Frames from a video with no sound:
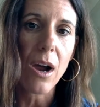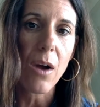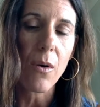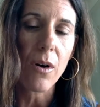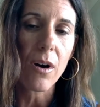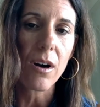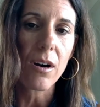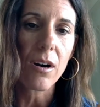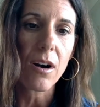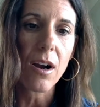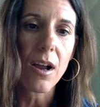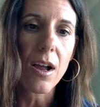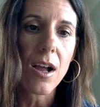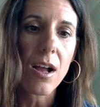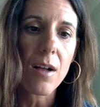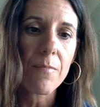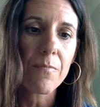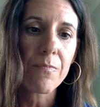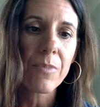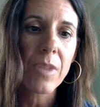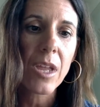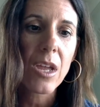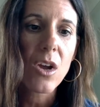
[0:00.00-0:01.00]

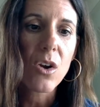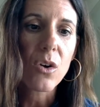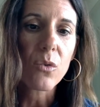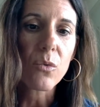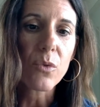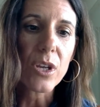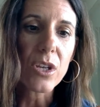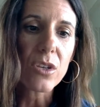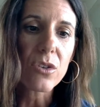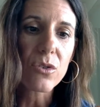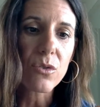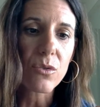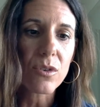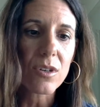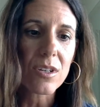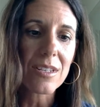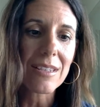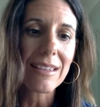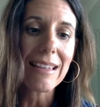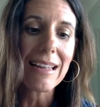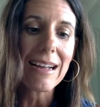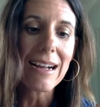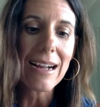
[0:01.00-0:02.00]
our
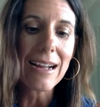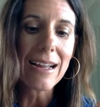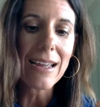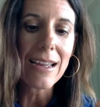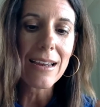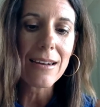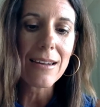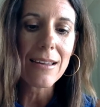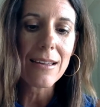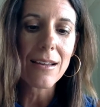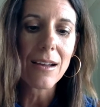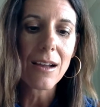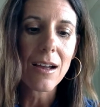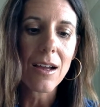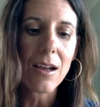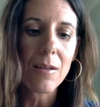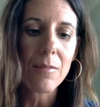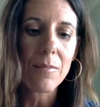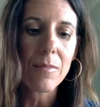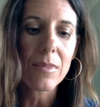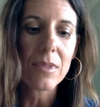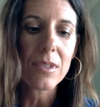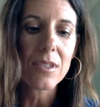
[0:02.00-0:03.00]
resource
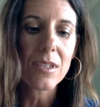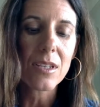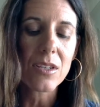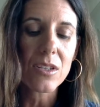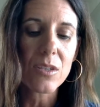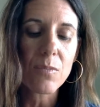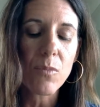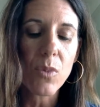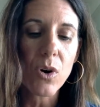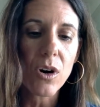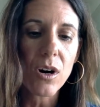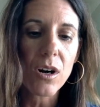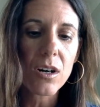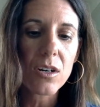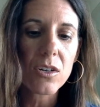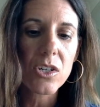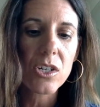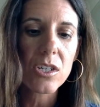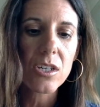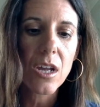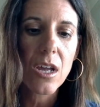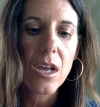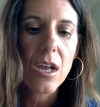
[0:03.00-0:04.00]
line since
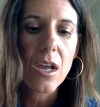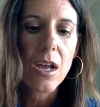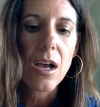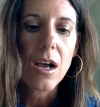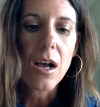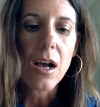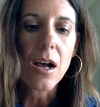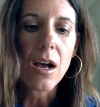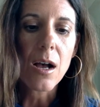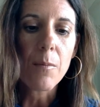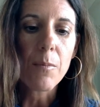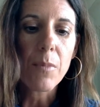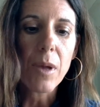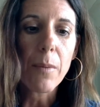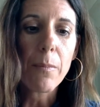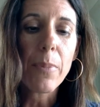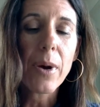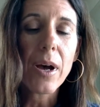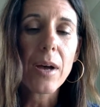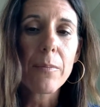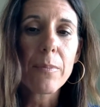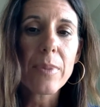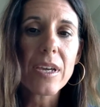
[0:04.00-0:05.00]
March.
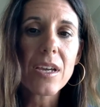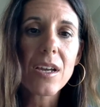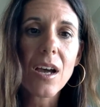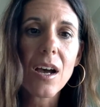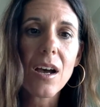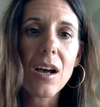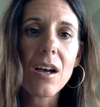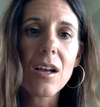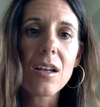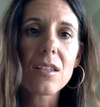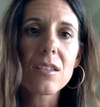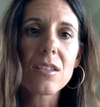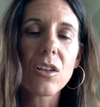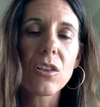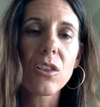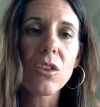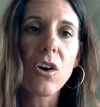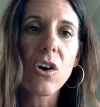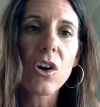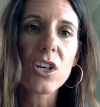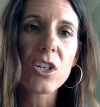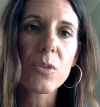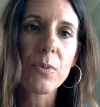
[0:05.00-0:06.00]
But because a
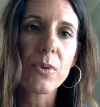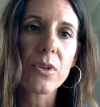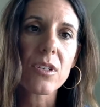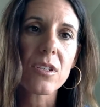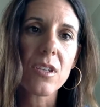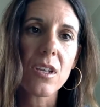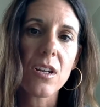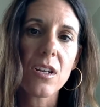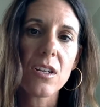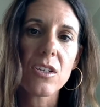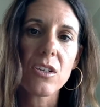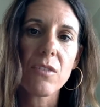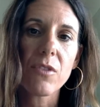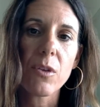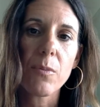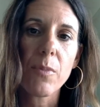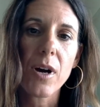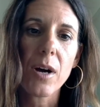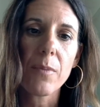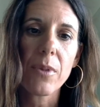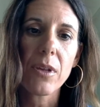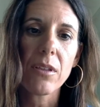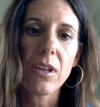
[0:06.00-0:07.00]
large percentage of the
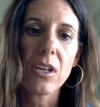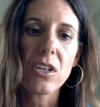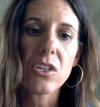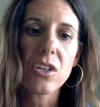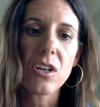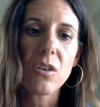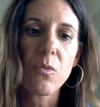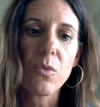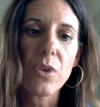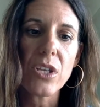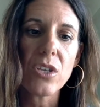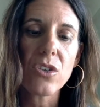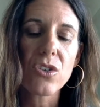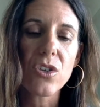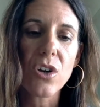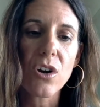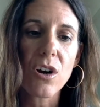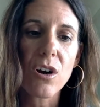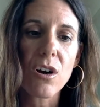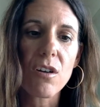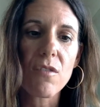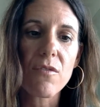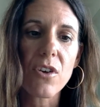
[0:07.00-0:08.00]
population we
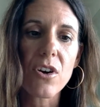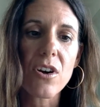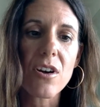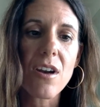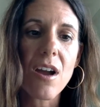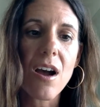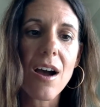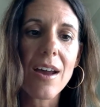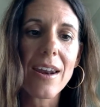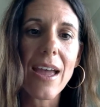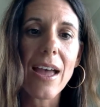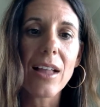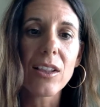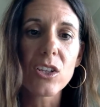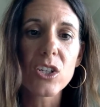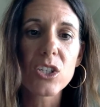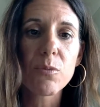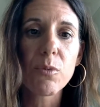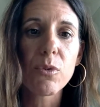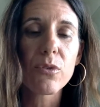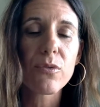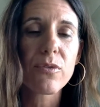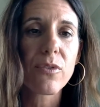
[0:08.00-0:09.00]
serve are not
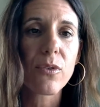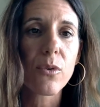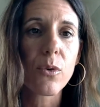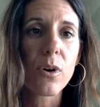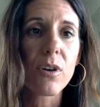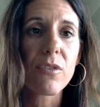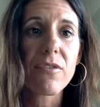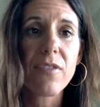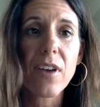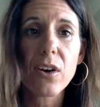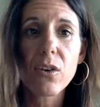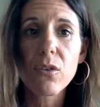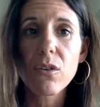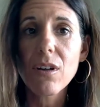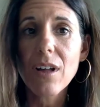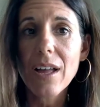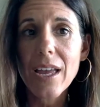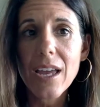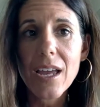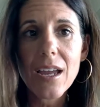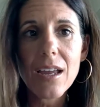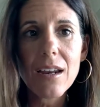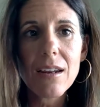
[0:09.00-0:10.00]
eligible for federal
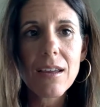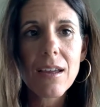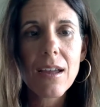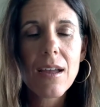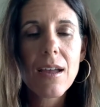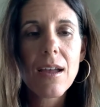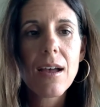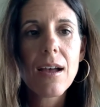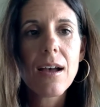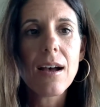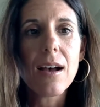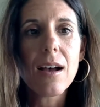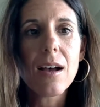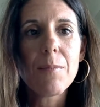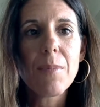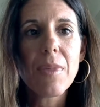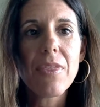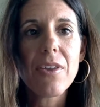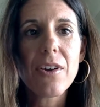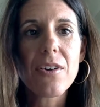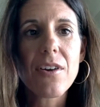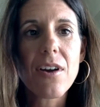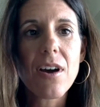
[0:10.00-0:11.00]
aid,
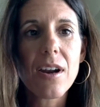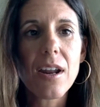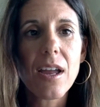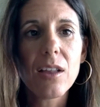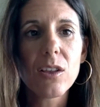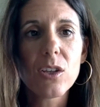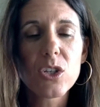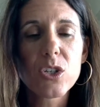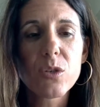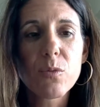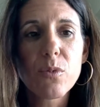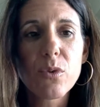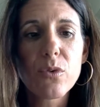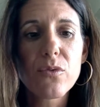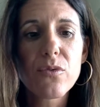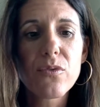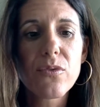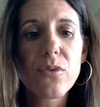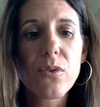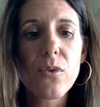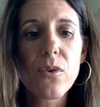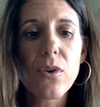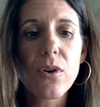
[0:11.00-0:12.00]
they're not eligible
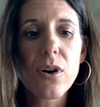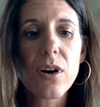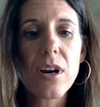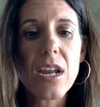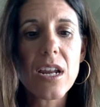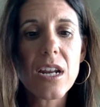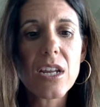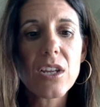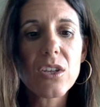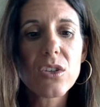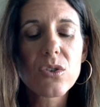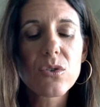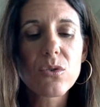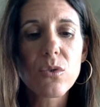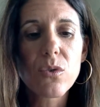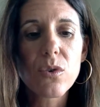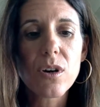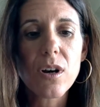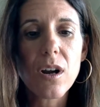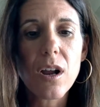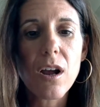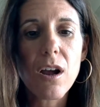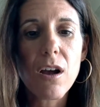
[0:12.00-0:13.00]
for any
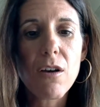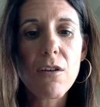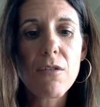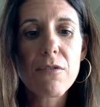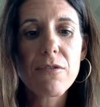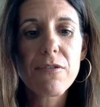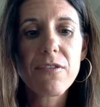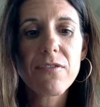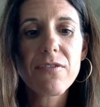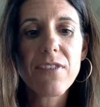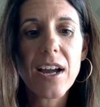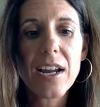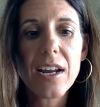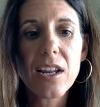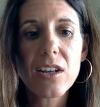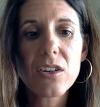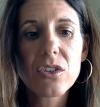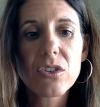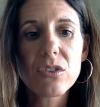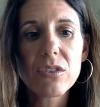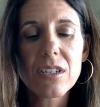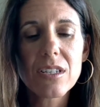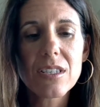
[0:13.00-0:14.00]
sort of
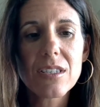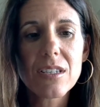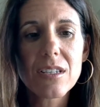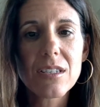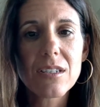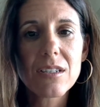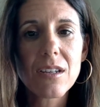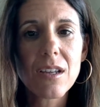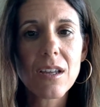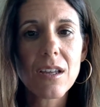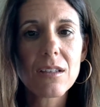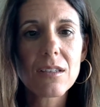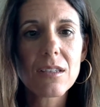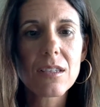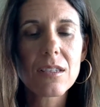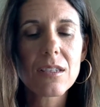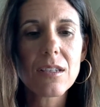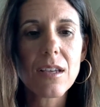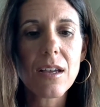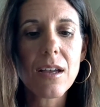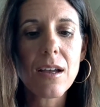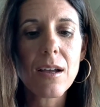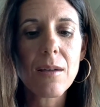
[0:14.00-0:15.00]
financial
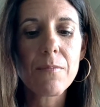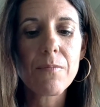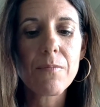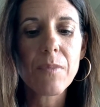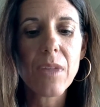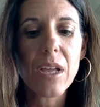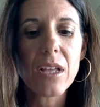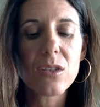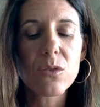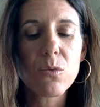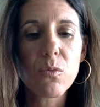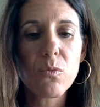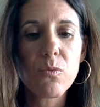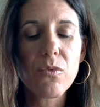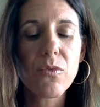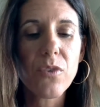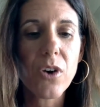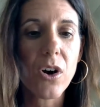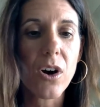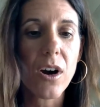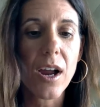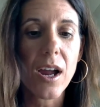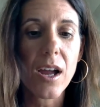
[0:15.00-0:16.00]
assistance as
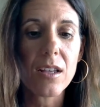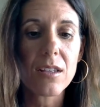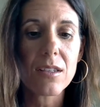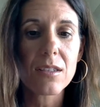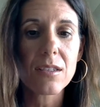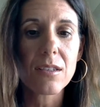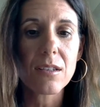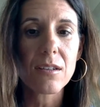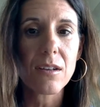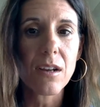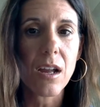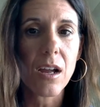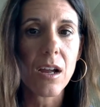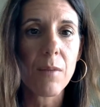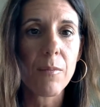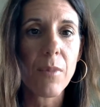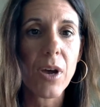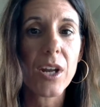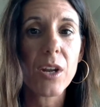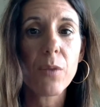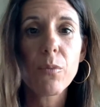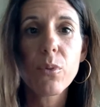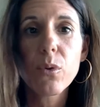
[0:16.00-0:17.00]
far as
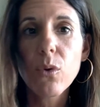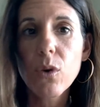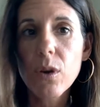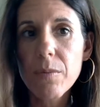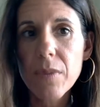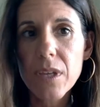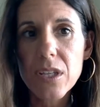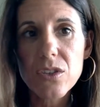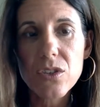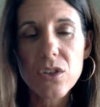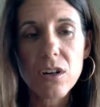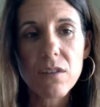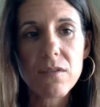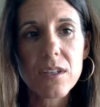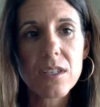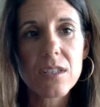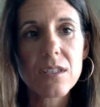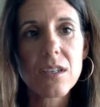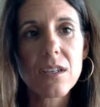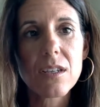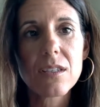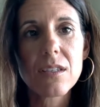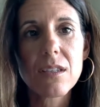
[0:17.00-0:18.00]
unemployment
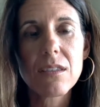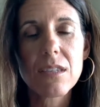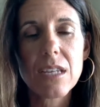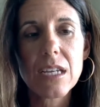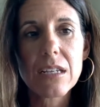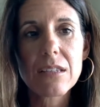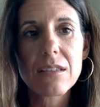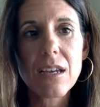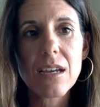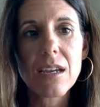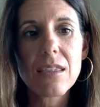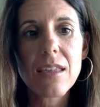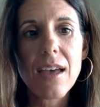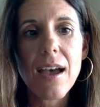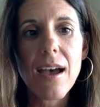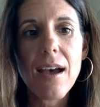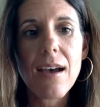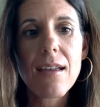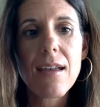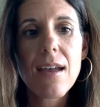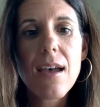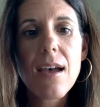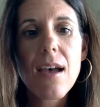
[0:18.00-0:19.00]
services and things like
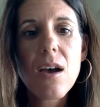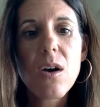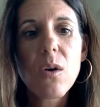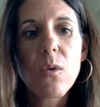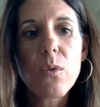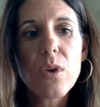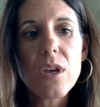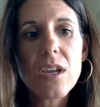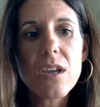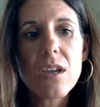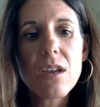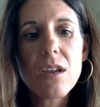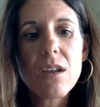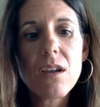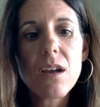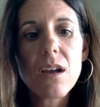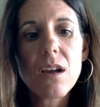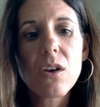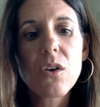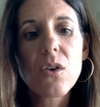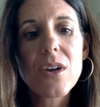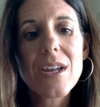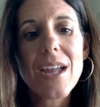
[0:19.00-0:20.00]
that. We
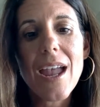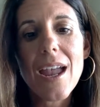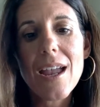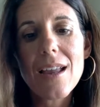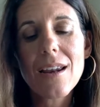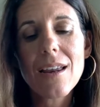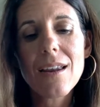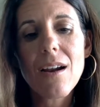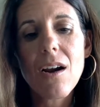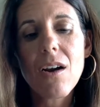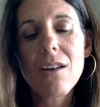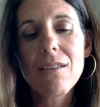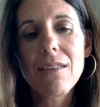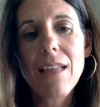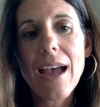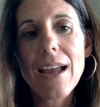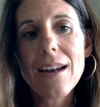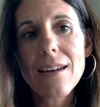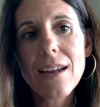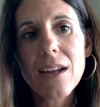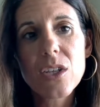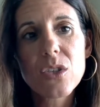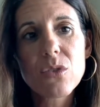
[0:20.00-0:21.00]
created our
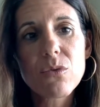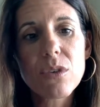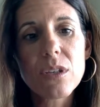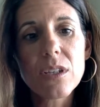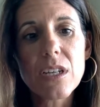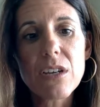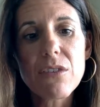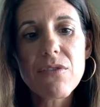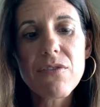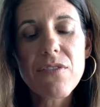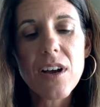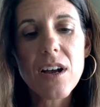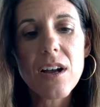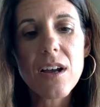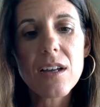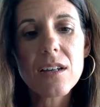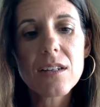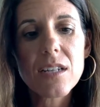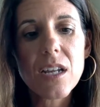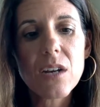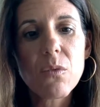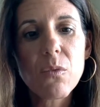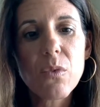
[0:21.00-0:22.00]
Latinx Relief
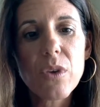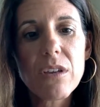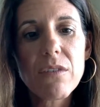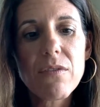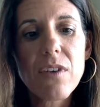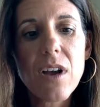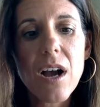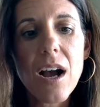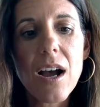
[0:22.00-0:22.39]
Fund, and we've